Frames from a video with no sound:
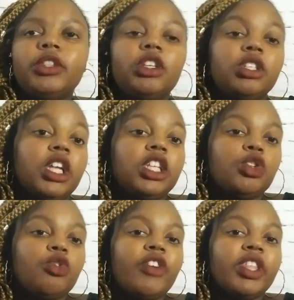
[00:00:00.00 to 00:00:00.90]
So stay
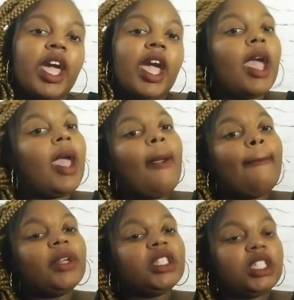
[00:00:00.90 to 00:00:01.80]
tuned for that.
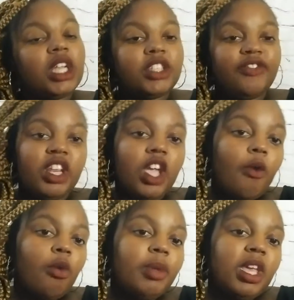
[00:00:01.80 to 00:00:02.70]
But today's video
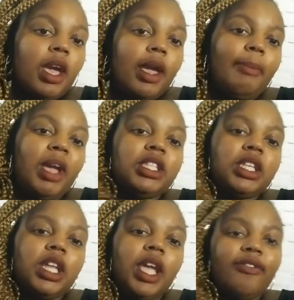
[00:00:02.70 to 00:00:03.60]
will be
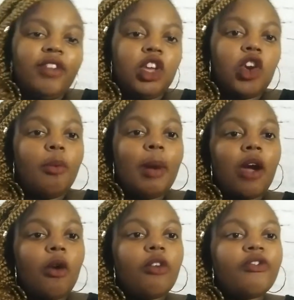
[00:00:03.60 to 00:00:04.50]
basically a video
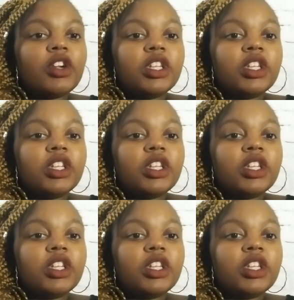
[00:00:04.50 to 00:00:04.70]
about